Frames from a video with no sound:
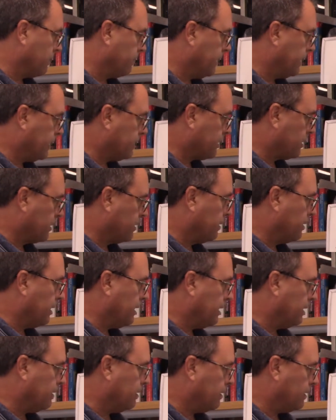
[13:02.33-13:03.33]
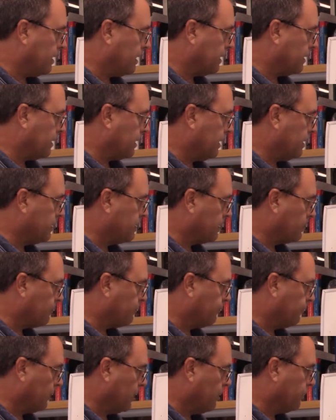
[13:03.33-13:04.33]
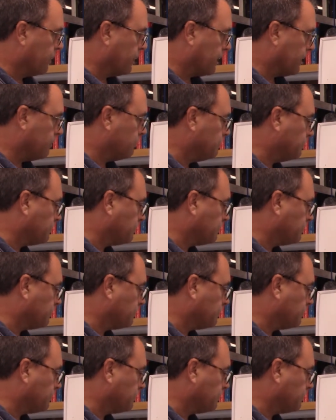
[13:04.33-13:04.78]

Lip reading: make sure that these are floating,